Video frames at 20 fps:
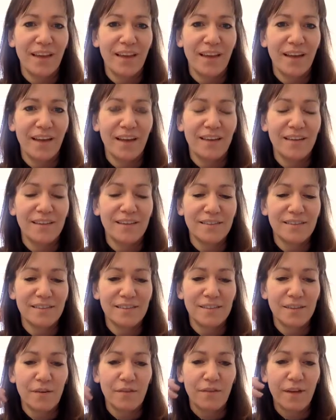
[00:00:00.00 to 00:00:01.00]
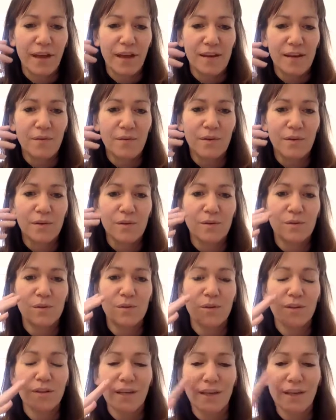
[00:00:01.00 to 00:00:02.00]
And so for anyone who's
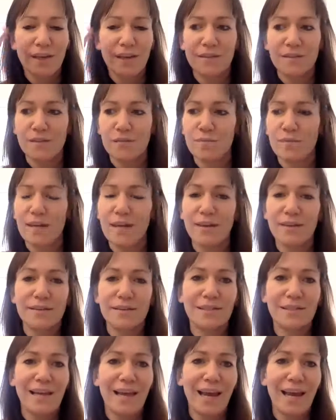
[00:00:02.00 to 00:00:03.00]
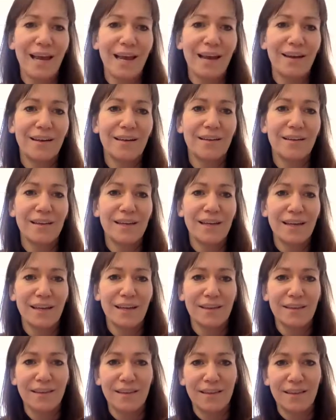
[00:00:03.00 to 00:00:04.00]
looking in somebody else's lane and
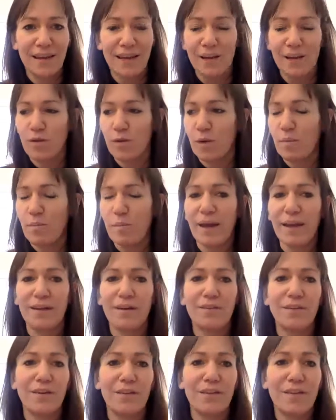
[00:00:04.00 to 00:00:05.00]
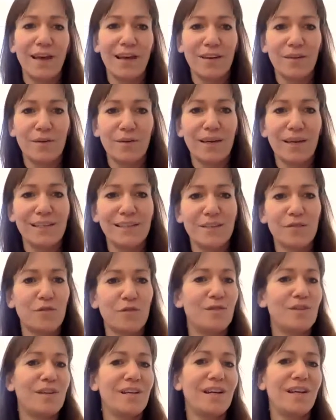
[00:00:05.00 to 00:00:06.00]
thinking that they're doing better or they're doing it
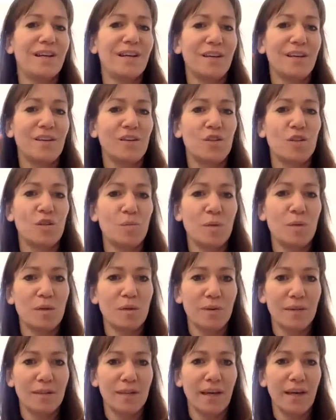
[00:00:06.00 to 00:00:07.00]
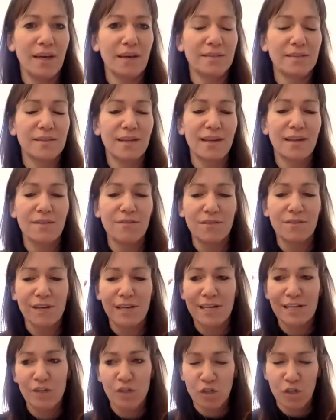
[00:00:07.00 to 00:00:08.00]
differently and I should be doing this, getting
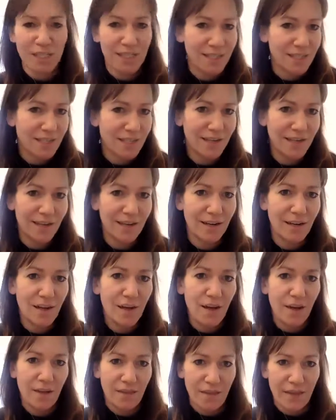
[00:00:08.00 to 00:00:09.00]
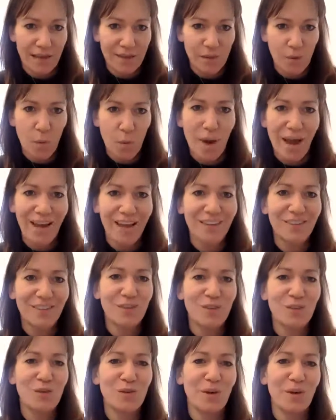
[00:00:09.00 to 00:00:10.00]
really interested in there's a way
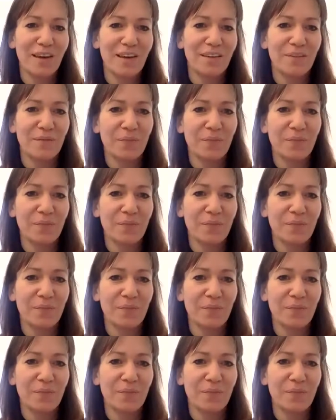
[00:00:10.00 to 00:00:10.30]
to do it,